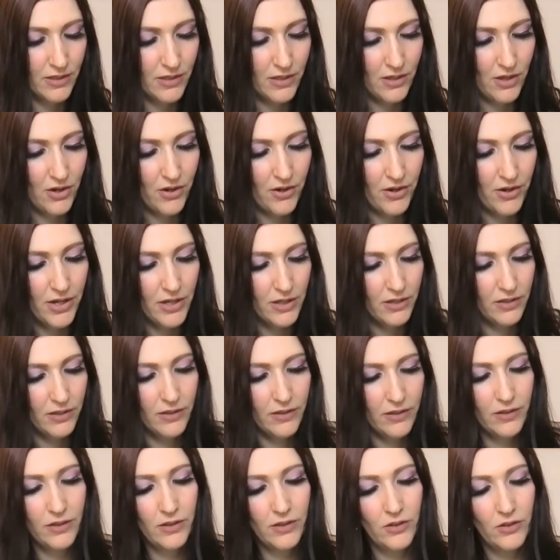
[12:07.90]
All right.
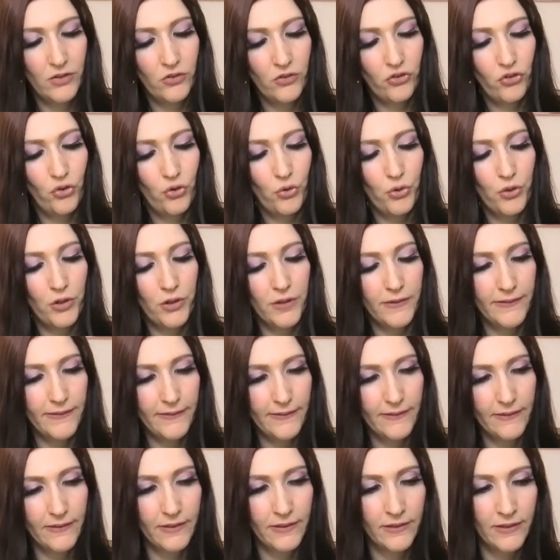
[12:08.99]

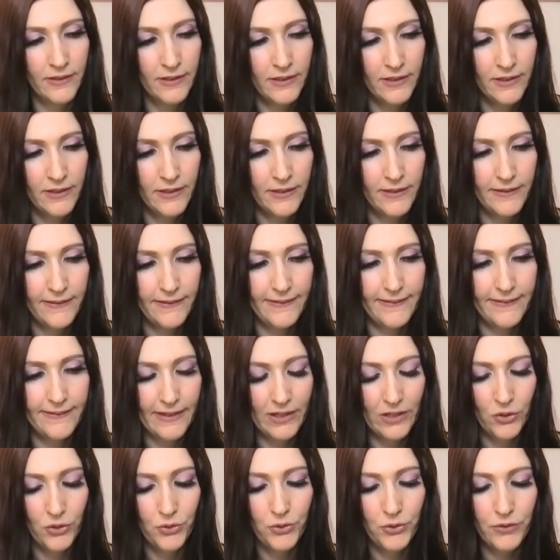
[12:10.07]
Taurus
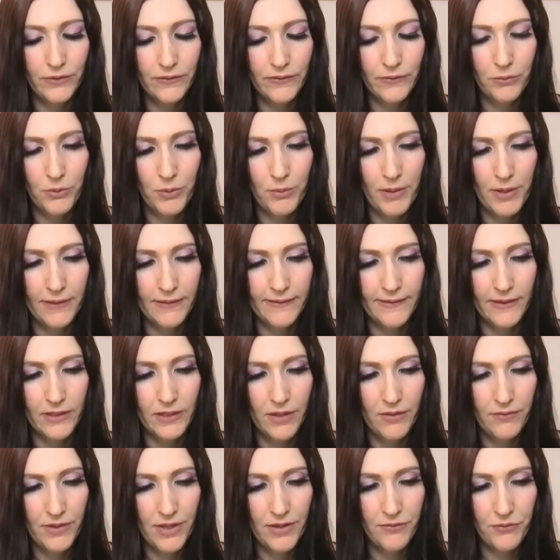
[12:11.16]
singles, romantic
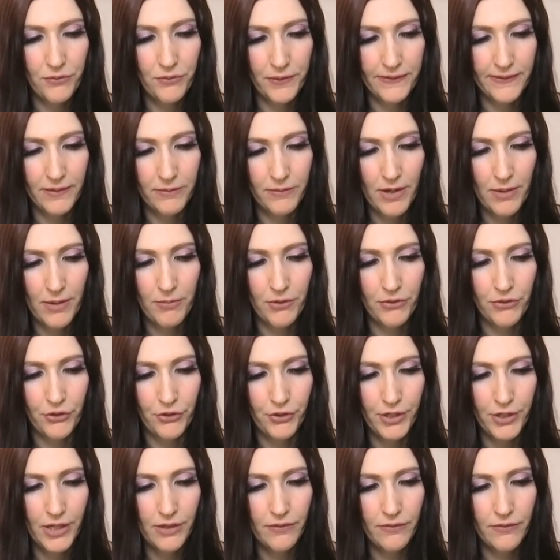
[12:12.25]
love life from September
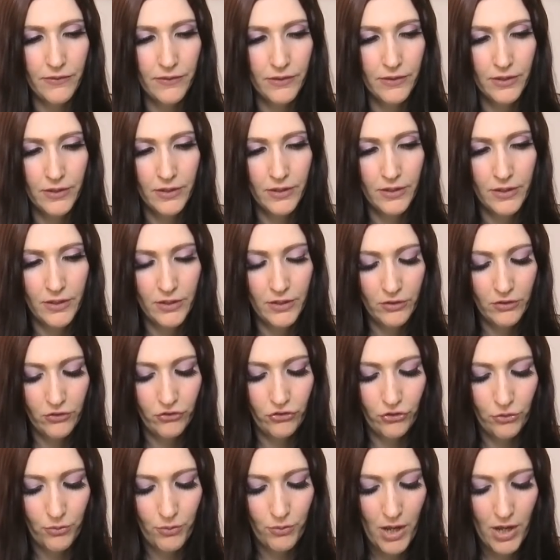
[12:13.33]
30th
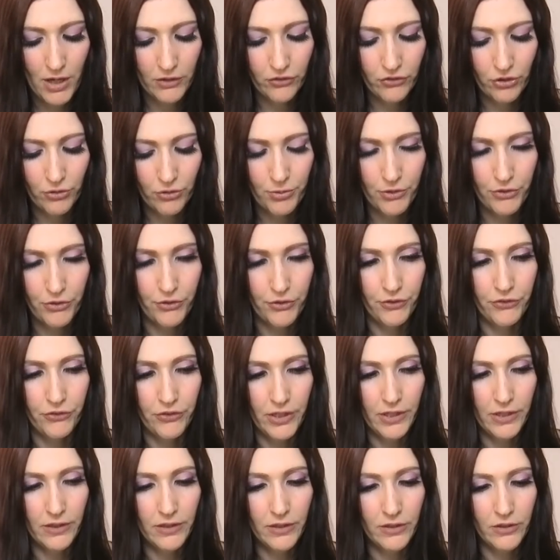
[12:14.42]
to October
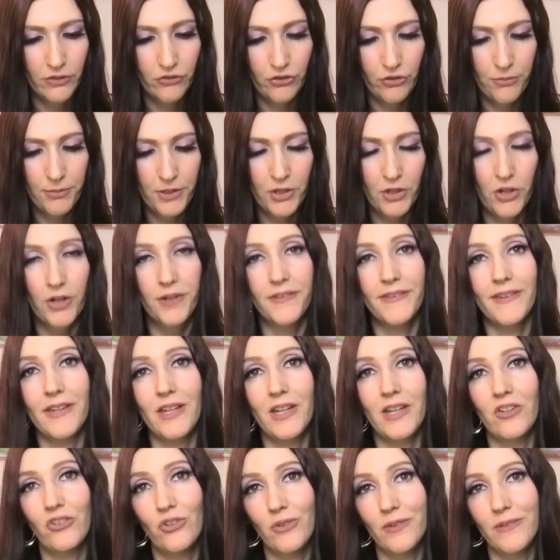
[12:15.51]
13th. Show me the cards I
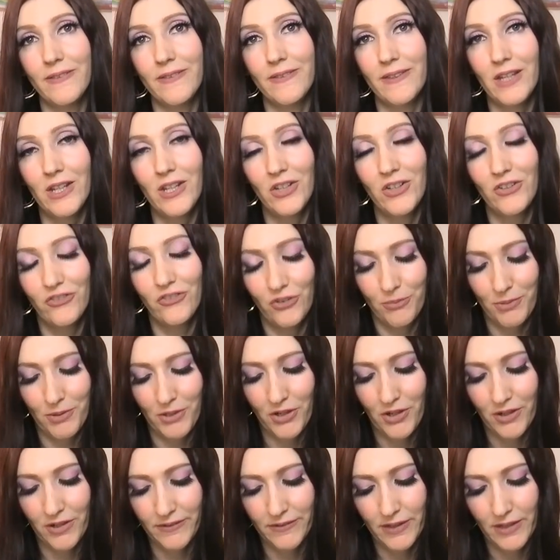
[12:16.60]
need to see. Show me the
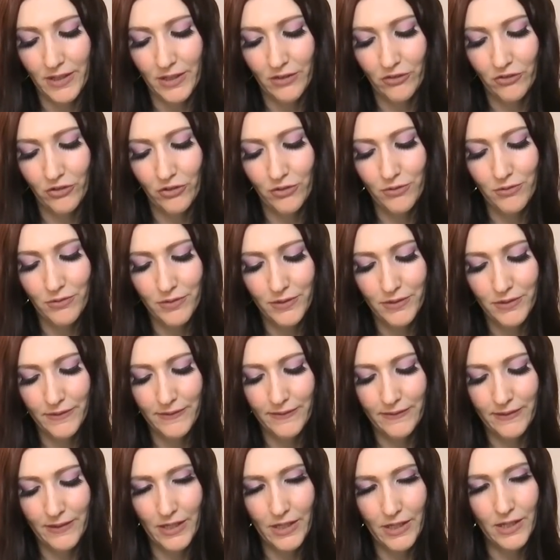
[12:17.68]
cards I need
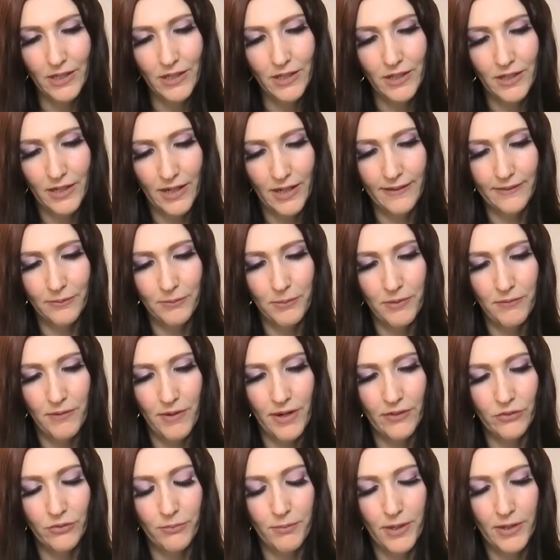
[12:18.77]
to see. Can I have some
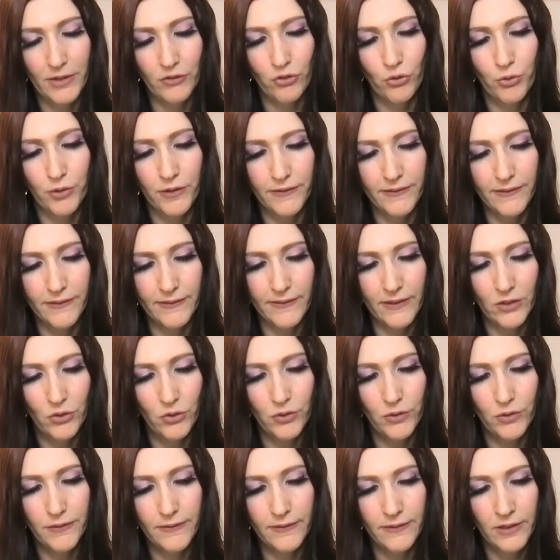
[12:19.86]
advice for my Taurus
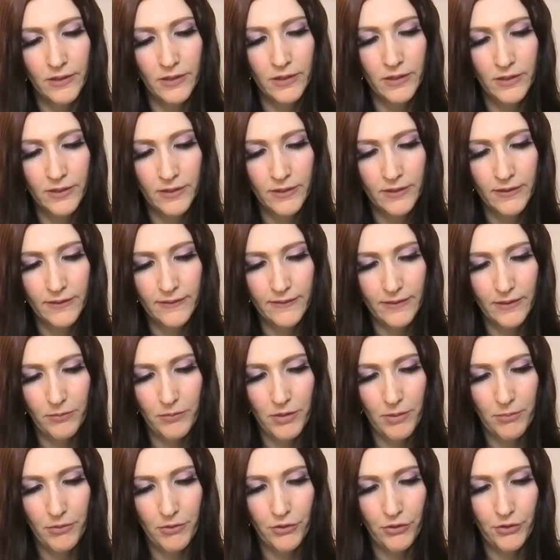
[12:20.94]
singles?
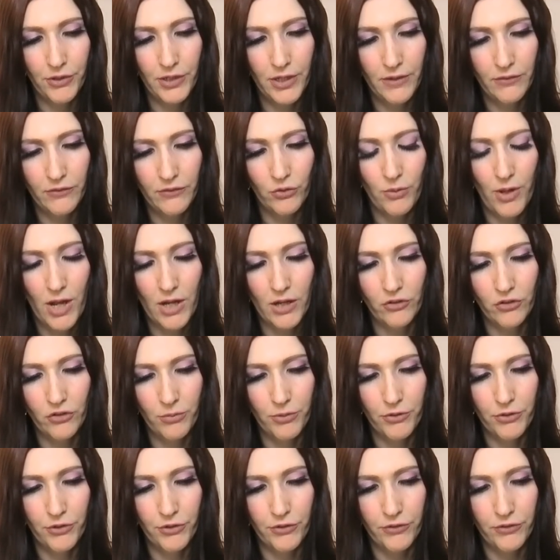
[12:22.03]
September 30th to
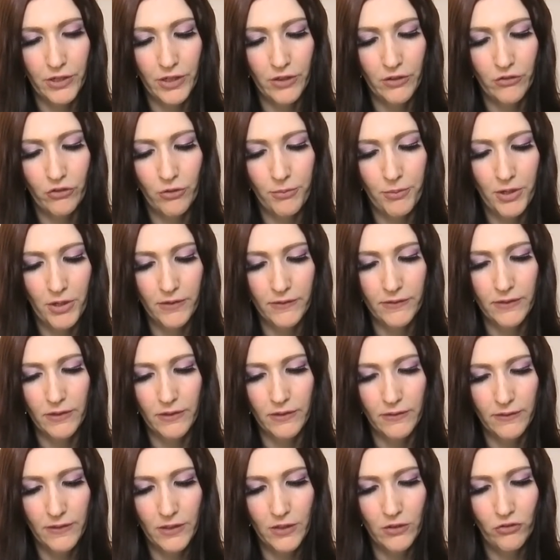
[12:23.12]
October 13th. Show me the cards I need to
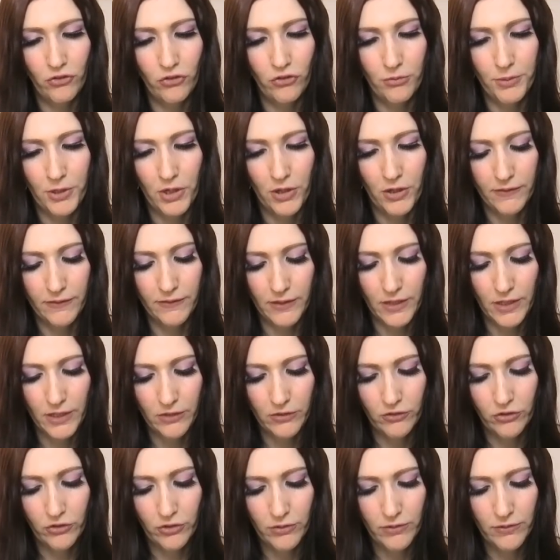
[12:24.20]
see. Show me the cards I need
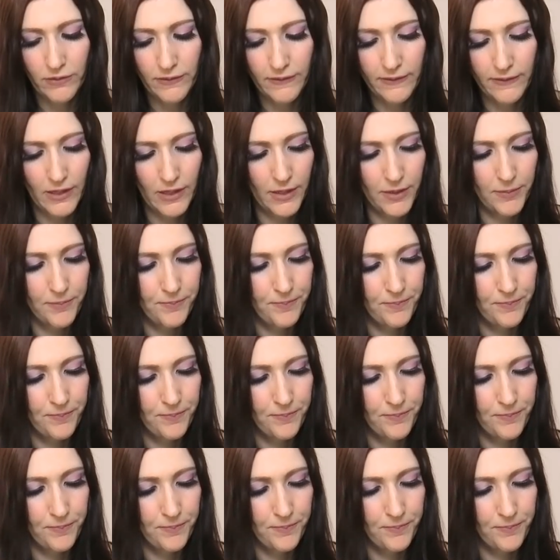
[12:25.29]
to see.